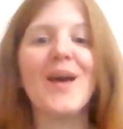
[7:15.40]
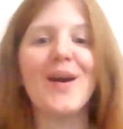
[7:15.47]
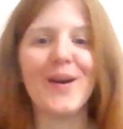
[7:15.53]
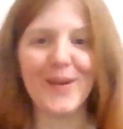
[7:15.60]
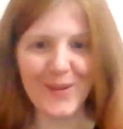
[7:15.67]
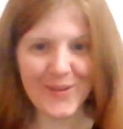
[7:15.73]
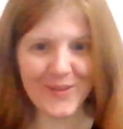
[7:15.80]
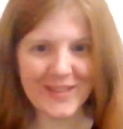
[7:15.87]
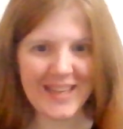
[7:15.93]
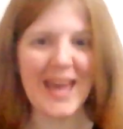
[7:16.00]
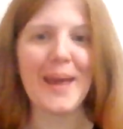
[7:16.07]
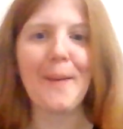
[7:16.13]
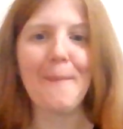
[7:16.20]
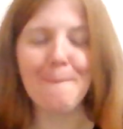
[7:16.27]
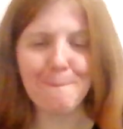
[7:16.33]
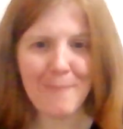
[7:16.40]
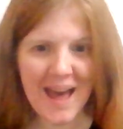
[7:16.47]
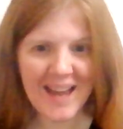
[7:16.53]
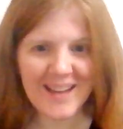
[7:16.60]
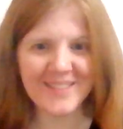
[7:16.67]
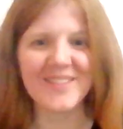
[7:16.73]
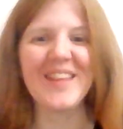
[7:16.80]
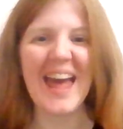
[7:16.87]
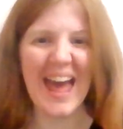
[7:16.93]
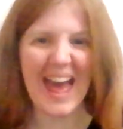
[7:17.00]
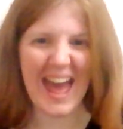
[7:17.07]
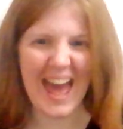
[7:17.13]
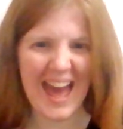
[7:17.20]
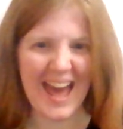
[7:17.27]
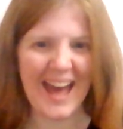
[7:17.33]
Okay, back to the
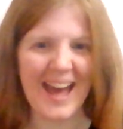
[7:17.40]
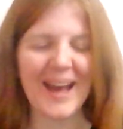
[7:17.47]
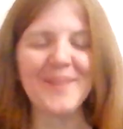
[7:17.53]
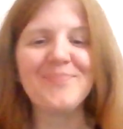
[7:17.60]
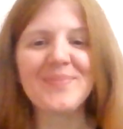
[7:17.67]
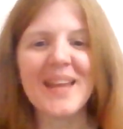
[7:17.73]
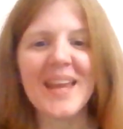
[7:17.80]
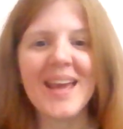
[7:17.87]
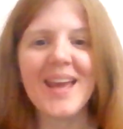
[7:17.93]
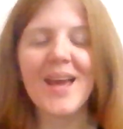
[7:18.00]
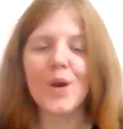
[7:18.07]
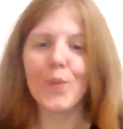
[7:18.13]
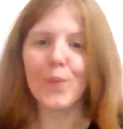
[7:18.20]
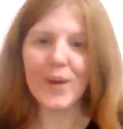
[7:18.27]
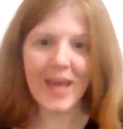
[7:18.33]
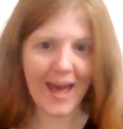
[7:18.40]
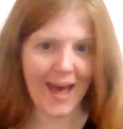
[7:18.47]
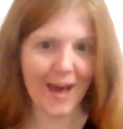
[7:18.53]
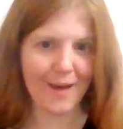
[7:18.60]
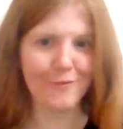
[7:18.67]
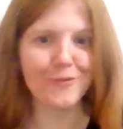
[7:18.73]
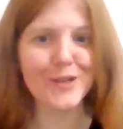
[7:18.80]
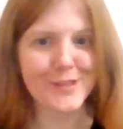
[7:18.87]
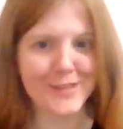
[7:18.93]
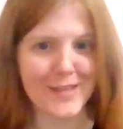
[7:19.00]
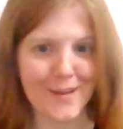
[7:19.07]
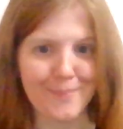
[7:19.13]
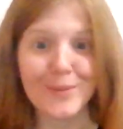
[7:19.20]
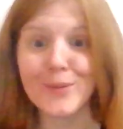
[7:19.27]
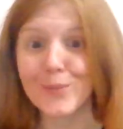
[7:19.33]
ä. We have, for
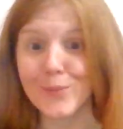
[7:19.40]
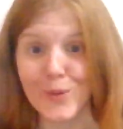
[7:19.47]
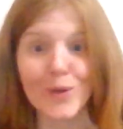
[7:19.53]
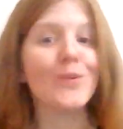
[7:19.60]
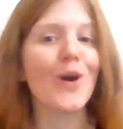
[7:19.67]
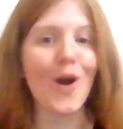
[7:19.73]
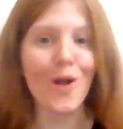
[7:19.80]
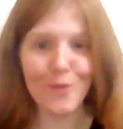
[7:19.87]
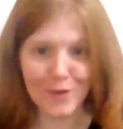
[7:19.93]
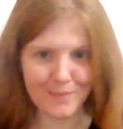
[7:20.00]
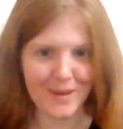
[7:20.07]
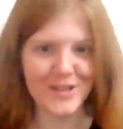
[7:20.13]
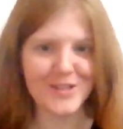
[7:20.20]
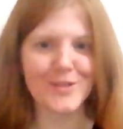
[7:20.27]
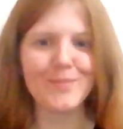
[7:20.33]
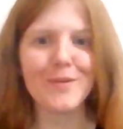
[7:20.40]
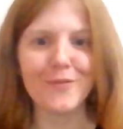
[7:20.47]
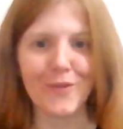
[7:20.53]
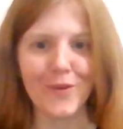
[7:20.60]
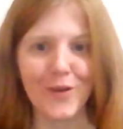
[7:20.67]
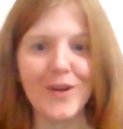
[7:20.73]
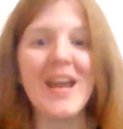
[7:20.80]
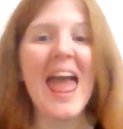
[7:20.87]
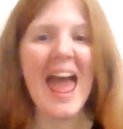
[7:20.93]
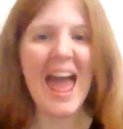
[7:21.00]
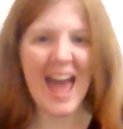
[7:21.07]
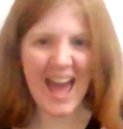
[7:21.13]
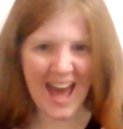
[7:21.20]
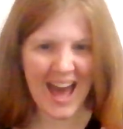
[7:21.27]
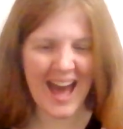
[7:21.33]
example, the word we already mentioned before,
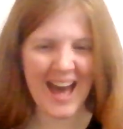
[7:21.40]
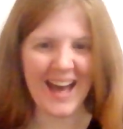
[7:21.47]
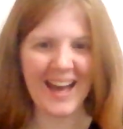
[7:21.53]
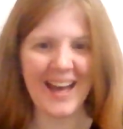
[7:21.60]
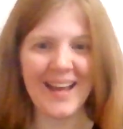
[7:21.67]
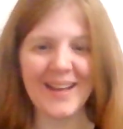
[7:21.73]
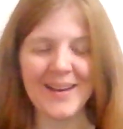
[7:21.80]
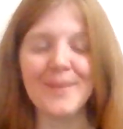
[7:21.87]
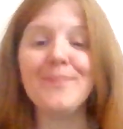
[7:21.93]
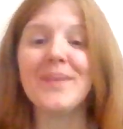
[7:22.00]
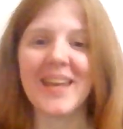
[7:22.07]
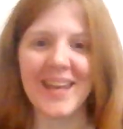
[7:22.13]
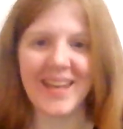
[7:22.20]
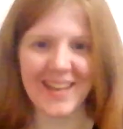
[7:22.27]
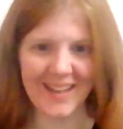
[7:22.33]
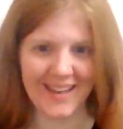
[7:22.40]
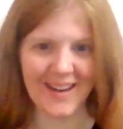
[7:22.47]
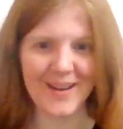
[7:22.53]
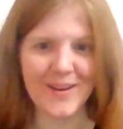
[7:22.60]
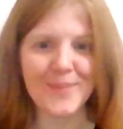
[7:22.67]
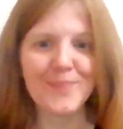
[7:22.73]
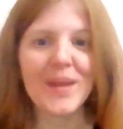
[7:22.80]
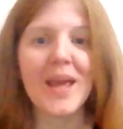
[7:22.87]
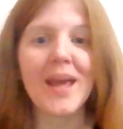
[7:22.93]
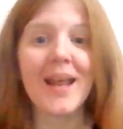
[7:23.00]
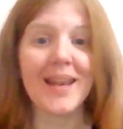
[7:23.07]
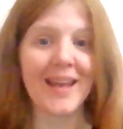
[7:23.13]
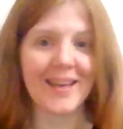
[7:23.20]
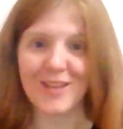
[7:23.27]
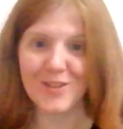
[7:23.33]
här, here.
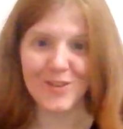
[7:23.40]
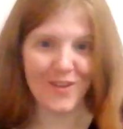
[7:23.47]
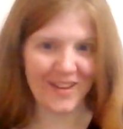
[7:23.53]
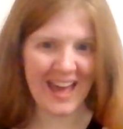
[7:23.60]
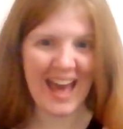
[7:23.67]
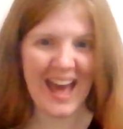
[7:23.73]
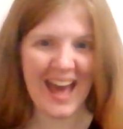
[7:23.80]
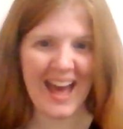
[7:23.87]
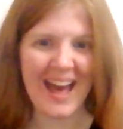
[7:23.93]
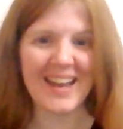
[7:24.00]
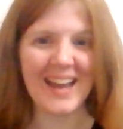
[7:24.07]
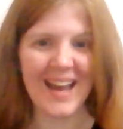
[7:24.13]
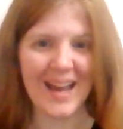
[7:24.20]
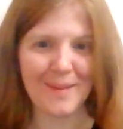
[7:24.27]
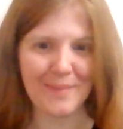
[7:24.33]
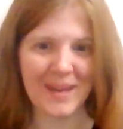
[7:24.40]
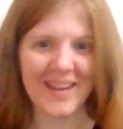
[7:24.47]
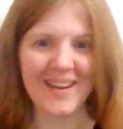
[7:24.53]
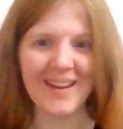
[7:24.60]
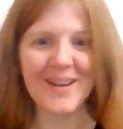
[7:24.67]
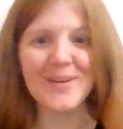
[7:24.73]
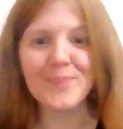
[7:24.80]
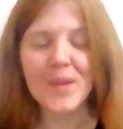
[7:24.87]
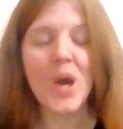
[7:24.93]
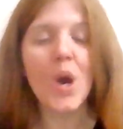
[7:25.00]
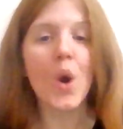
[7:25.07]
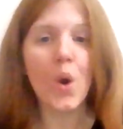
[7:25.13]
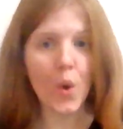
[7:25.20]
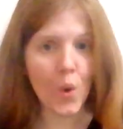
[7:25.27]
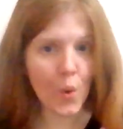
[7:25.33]
Like, jag är här, I'm here.
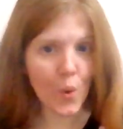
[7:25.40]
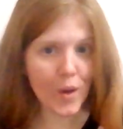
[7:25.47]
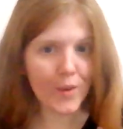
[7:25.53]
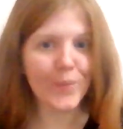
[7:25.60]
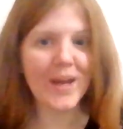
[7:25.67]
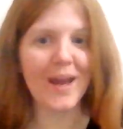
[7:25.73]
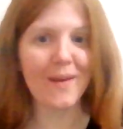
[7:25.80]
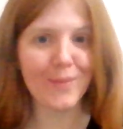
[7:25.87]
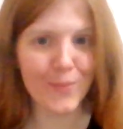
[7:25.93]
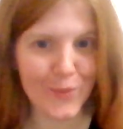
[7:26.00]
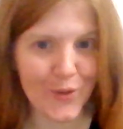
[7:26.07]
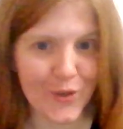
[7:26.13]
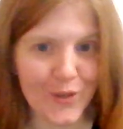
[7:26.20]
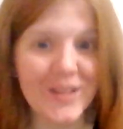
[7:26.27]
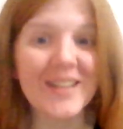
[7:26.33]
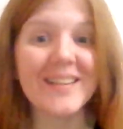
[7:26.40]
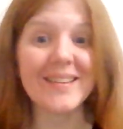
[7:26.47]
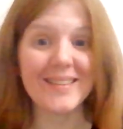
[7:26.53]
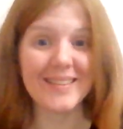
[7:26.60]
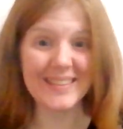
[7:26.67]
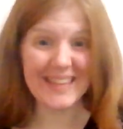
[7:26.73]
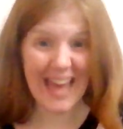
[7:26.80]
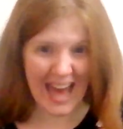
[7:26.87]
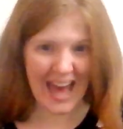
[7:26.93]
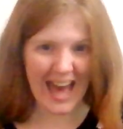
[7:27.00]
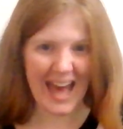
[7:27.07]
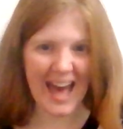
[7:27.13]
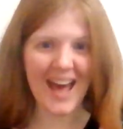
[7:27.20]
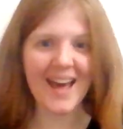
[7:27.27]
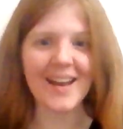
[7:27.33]
Or we have the word
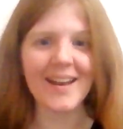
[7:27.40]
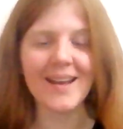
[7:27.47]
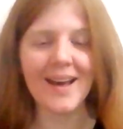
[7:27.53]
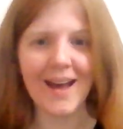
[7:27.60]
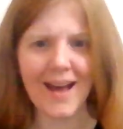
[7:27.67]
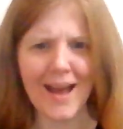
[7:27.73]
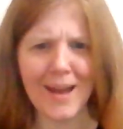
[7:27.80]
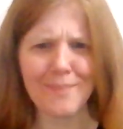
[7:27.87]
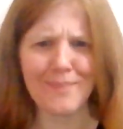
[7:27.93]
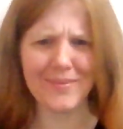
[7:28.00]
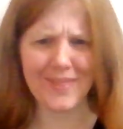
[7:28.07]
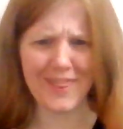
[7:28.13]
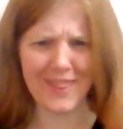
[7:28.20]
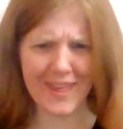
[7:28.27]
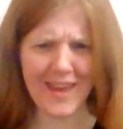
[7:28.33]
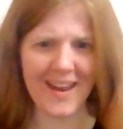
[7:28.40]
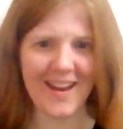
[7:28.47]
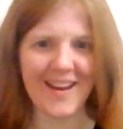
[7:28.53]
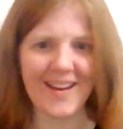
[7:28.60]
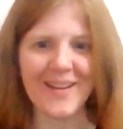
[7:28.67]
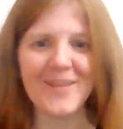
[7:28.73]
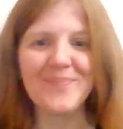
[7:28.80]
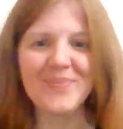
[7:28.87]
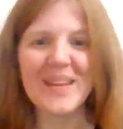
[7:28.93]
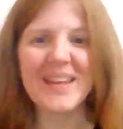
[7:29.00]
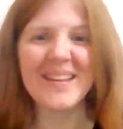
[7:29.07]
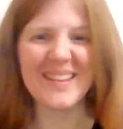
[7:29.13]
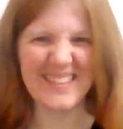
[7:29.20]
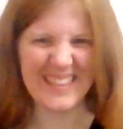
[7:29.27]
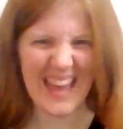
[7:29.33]
där, I'm there,
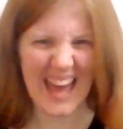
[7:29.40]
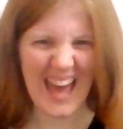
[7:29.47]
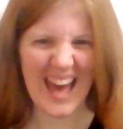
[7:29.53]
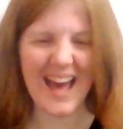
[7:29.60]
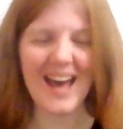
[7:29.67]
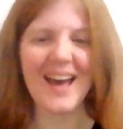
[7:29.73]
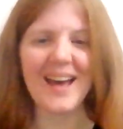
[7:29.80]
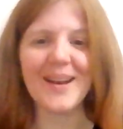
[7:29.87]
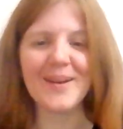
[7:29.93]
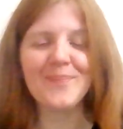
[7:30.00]
där.